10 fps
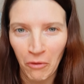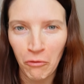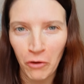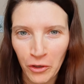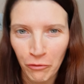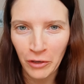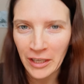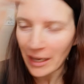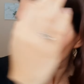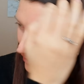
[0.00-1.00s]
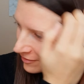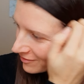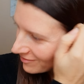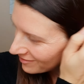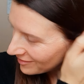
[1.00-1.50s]
before you freak out,
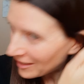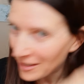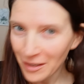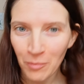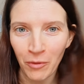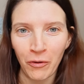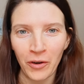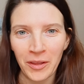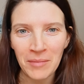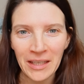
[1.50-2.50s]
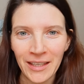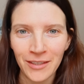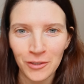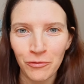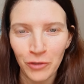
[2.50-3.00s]
before the meat
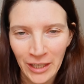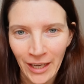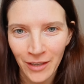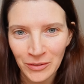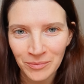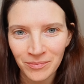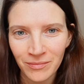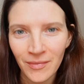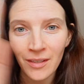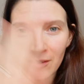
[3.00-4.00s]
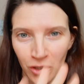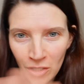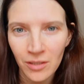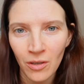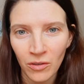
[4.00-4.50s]
eaters freak out,
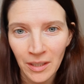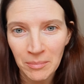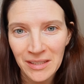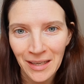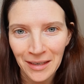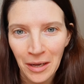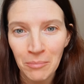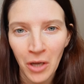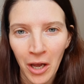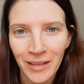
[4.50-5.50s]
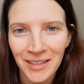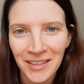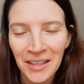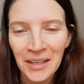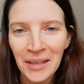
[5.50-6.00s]
just hold up a sec. I'm not,
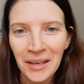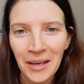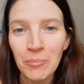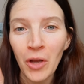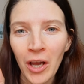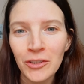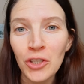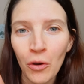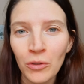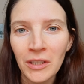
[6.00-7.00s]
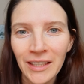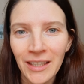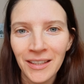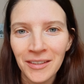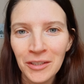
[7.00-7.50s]
I'm not
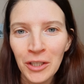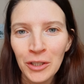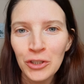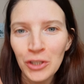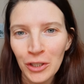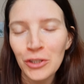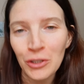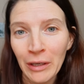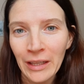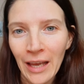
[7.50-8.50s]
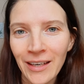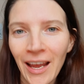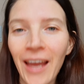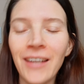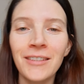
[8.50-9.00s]
totally just doing that.
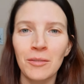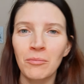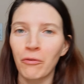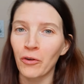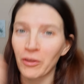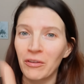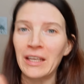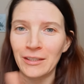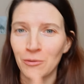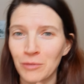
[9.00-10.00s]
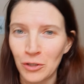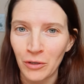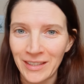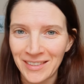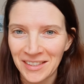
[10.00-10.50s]
And before the vegans
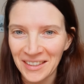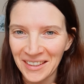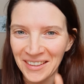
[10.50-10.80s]
rejoice,